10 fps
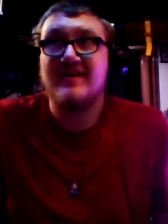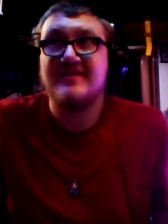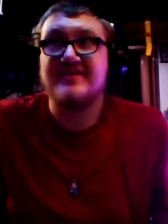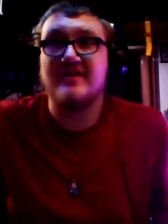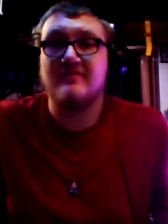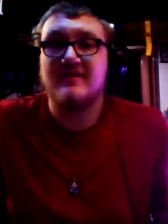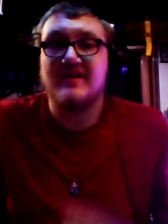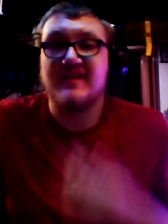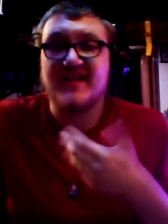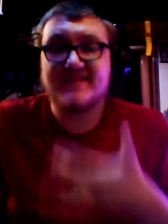So
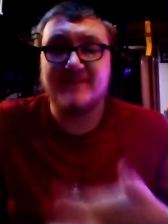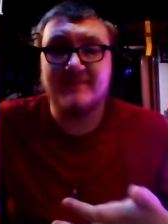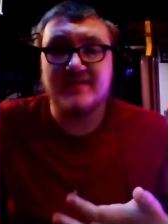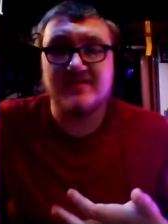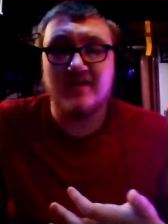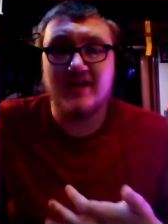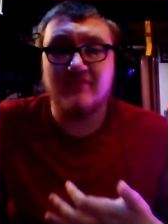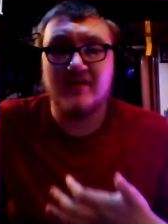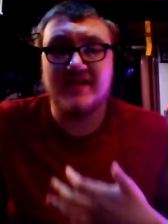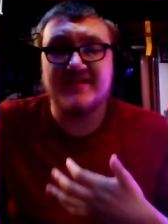that's pretty much all I
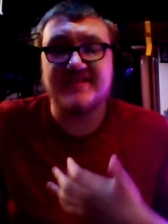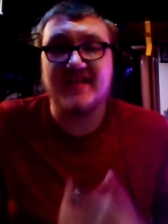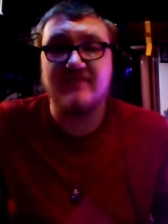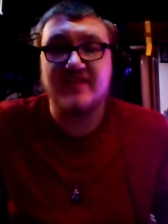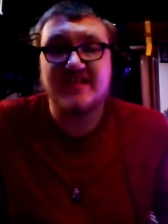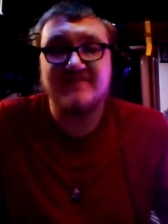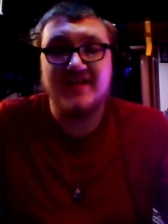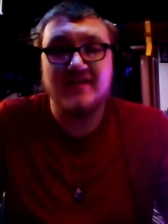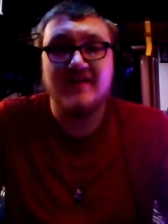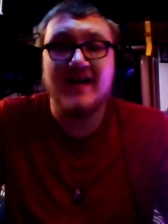wanted to say for this
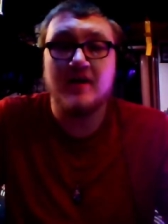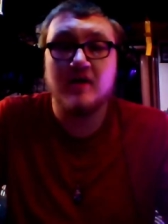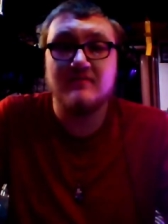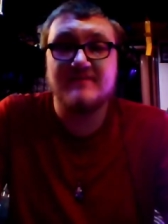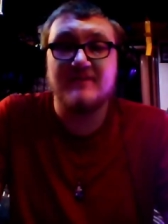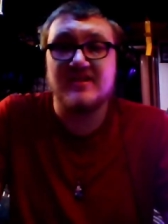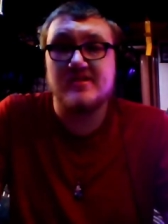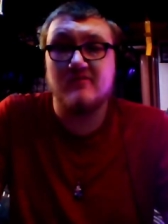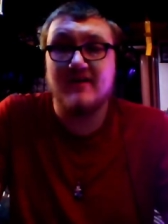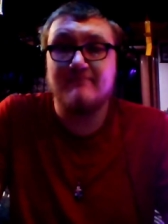video. I know it was pretty
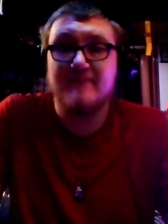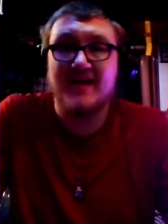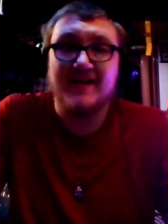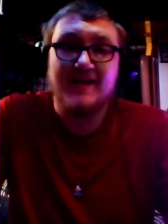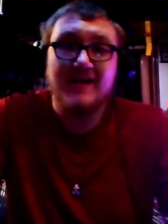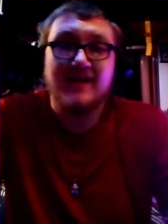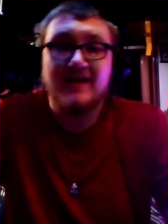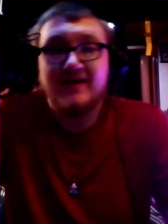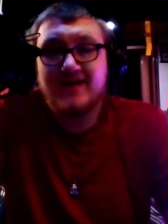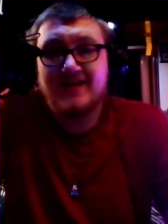short, but
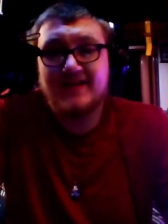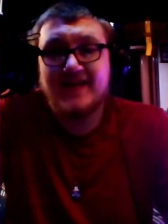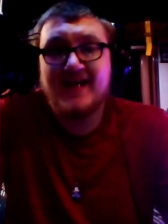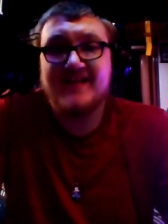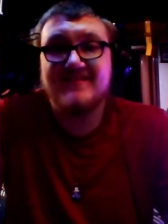other than that,